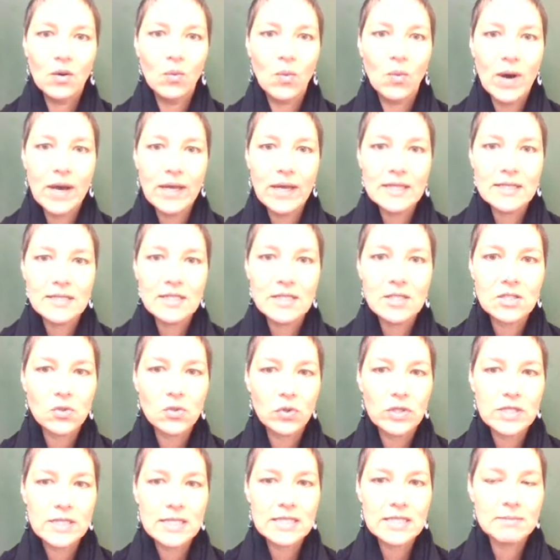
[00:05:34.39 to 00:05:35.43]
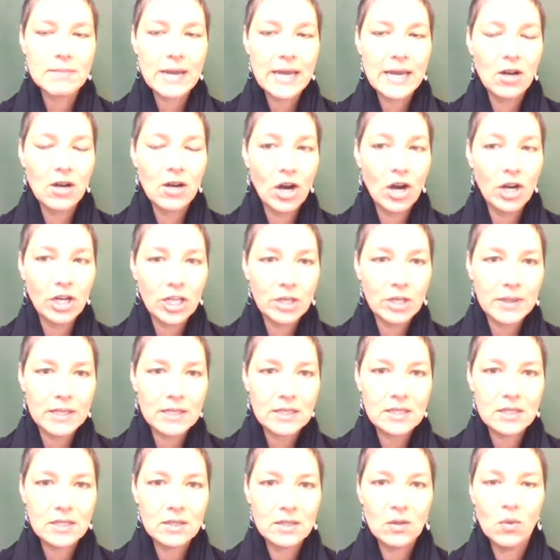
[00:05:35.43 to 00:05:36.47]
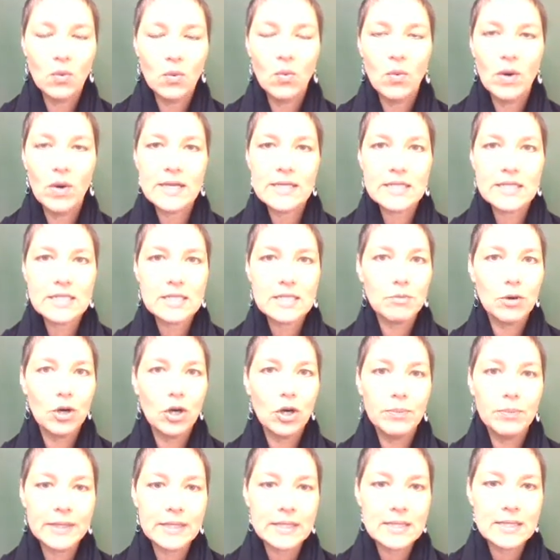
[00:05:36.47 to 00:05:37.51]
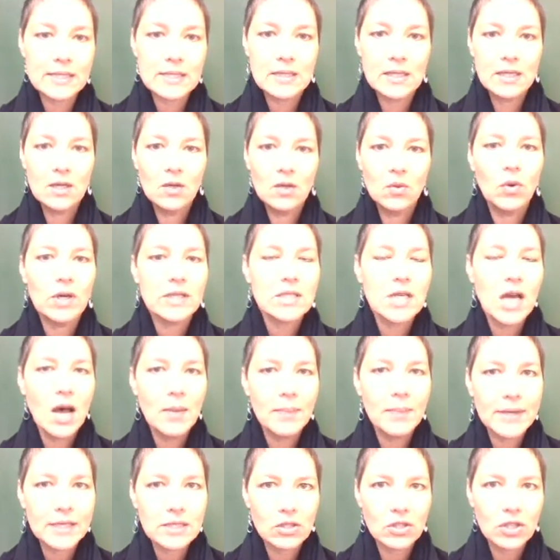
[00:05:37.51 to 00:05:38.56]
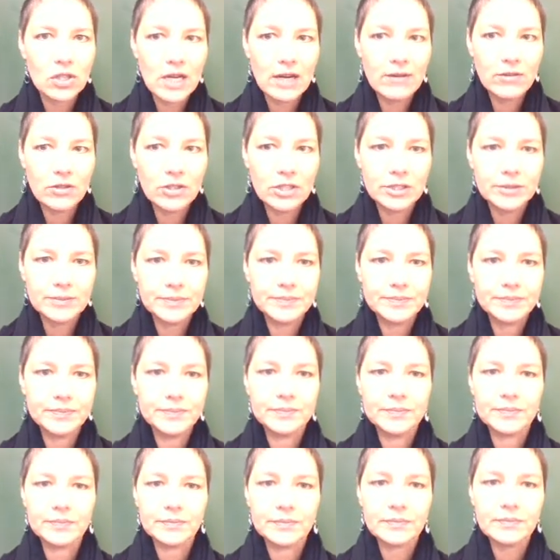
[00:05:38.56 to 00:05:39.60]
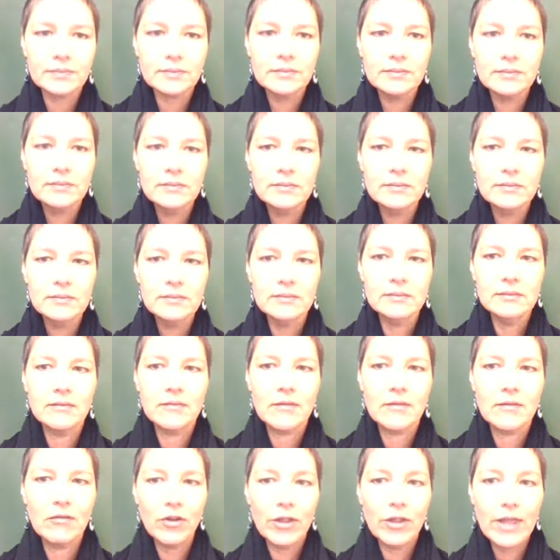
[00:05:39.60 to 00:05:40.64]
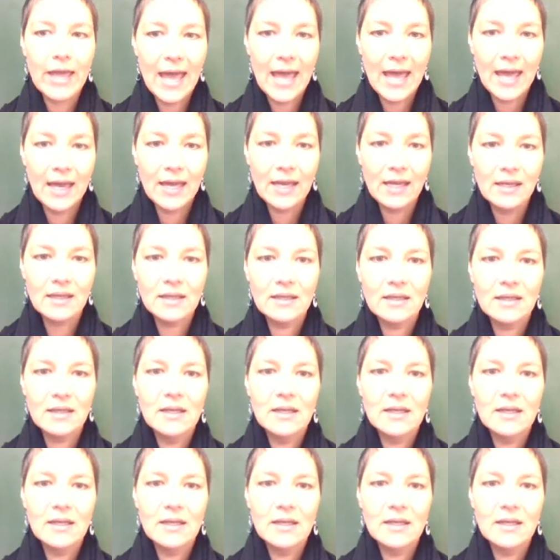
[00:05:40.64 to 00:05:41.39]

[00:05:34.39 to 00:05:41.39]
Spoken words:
What is the source's main argument? What is its purpose? What topics are covered? For the A,